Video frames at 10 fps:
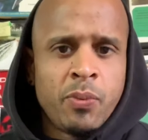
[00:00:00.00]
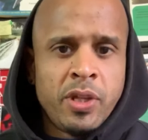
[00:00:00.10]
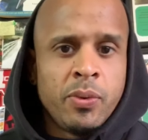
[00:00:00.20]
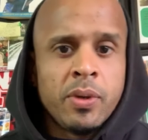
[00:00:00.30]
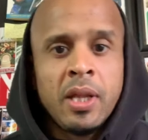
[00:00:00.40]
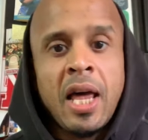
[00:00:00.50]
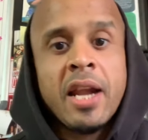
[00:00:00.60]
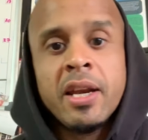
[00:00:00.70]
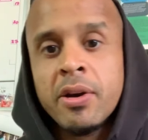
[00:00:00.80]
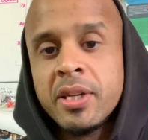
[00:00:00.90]
we do a
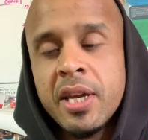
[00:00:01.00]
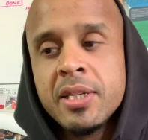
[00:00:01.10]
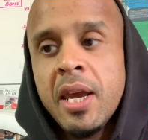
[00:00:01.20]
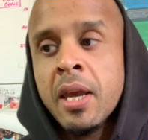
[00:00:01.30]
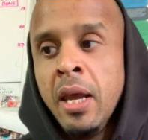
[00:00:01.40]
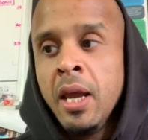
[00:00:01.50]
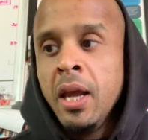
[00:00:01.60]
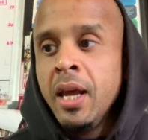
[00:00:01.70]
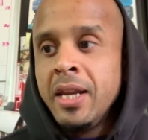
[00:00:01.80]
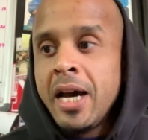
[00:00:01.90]
lot here at TSA.
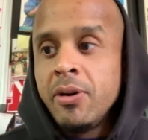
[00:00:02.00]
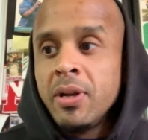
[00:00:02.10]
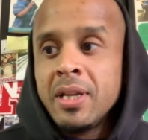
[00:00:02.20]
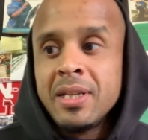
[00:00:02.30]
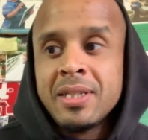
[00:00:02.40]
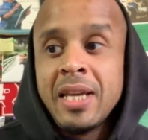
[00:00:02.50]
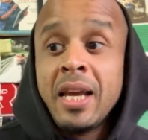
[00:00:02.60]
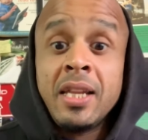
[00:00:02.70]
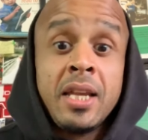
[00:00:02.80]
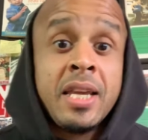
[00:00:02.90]
Now,
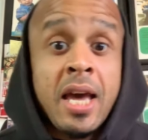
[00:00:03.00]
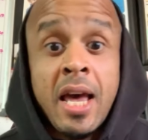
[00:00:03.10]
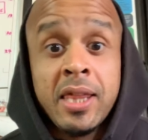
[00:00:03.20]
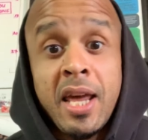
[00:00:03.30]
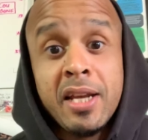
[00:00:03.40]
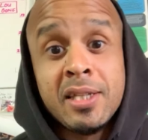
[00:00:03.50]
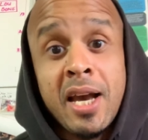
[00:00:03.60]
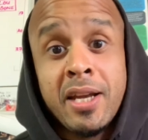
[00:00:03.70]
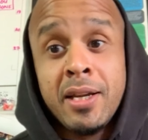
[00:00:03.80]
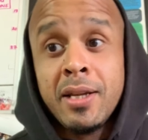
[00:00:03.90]
secondly, on the athletic
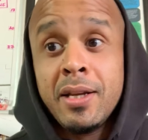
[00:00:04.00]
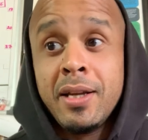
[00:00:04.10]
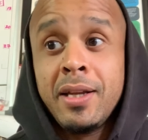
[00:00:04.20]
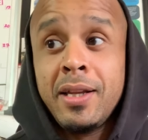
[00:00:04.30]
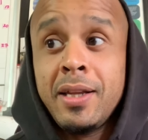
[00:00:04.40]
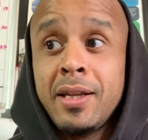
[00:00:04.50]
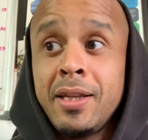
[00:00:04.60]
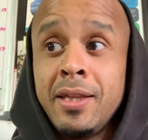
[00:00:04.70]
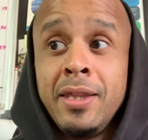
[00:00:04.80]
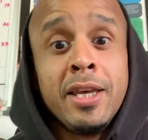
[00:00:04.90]
side,
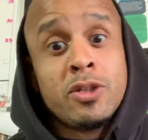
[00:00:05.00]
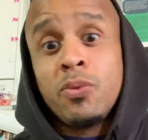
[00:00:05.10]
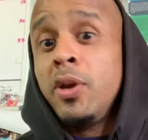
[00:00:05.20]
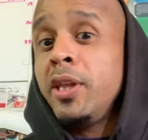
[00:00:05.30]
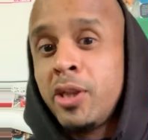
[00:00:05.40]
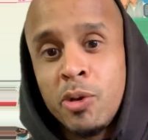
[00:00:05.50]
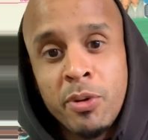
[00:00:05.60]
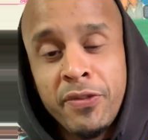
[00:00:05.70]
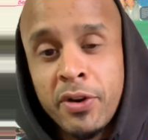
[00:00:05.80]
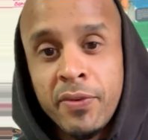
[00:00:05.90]
this really threw
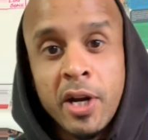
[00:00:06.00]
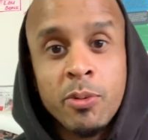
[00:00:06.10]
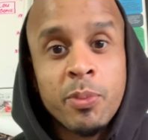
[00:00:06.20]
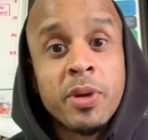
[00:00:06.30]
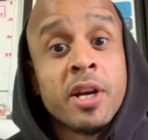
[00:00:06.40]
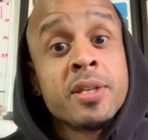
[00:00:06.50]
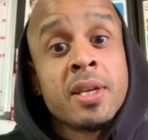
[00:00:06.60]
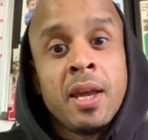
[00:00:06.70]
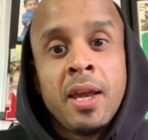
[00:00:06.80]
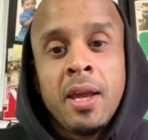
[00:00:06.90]
me for a variable,
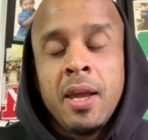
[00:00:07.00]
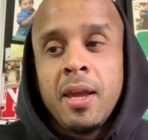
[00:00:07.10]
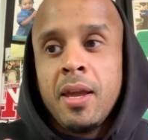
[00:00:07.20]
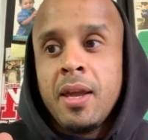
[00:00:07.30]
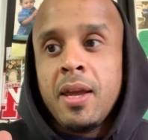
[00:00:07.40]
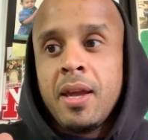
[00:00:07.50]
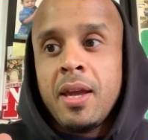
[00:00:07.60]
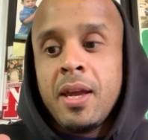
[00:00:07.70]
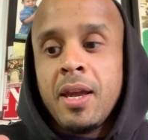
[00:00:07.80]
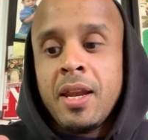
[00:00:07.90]
because
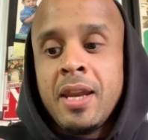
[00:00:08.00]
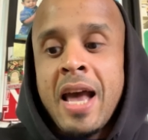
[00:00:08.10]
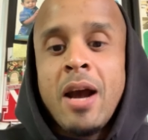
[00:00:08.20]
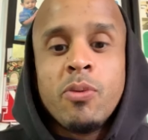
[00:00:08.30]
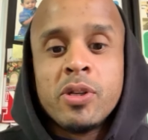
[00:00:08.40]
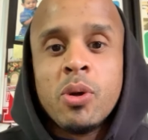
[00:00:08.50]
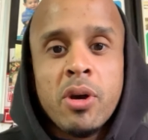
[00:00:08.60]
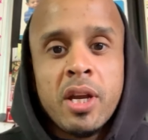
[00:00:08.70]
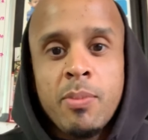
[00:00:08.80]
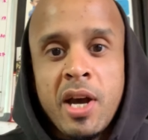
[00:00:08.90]
now we're
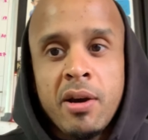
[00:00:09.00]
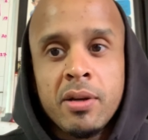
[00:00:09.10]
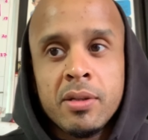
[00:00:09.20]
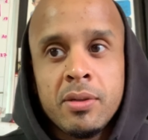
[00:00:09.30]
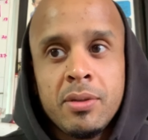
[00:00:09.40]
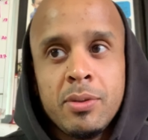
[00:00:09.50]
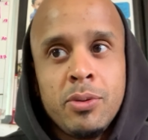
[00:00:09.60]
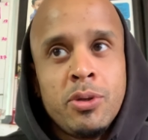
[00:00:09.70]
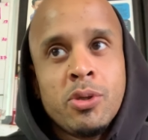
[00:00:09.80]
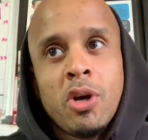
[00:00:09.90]
talking about,
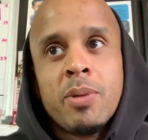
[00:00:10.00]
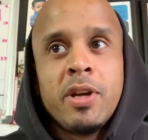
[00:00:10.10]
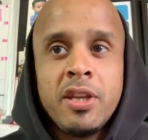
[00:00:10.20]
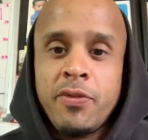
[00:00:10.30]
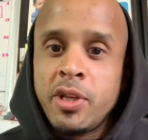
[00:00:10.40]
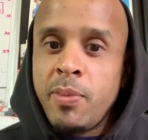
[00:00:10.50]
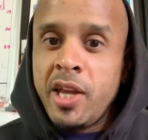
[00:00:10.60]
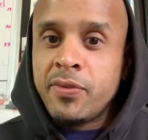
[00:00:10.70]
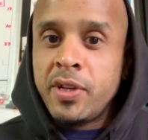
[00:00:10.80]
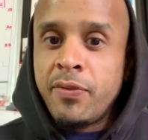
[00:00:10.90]
dude, you're talking about different
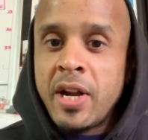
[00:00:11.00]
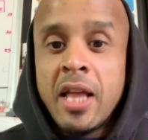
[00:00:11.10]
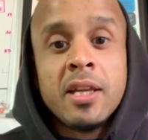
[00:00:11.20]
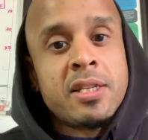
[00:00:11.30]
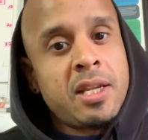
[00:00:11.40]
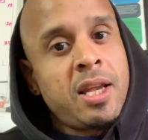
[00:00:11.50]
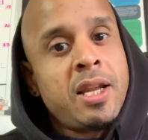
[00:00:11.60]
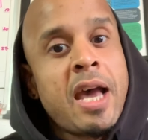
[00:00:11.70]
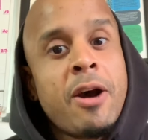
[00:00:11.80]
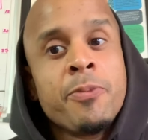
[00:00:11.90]
demands for different athletes,
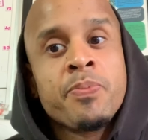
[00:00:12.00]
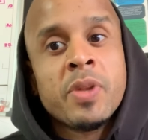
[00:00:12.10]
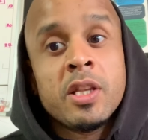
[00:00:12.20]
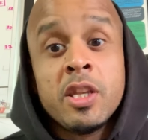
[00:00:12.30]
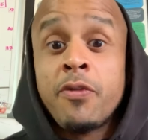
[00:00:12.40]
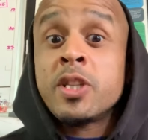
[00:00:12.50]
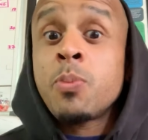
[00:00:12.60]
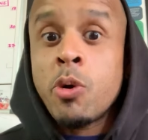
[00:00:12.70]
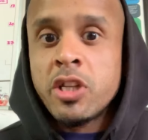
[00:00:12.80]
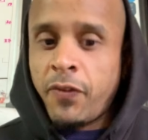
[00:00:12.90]
and now different
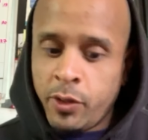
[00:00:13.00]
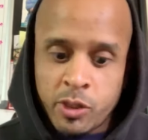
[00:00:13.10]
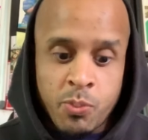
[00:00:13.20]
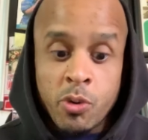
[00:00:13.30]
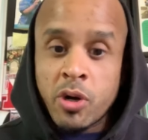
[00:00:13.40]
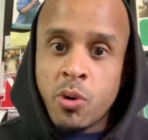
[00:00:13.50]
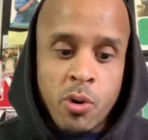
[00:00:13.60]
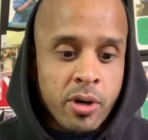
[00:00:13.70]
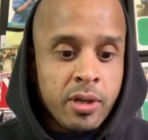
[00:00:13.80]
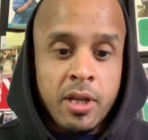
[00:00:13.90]
sports, field sport,
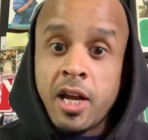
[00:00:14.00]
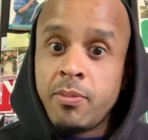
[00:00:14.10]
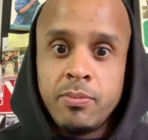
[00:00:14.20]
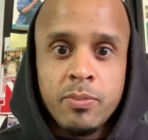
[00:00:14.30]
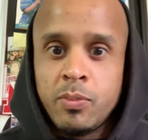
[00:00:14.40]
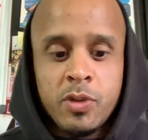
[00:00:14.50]
court, you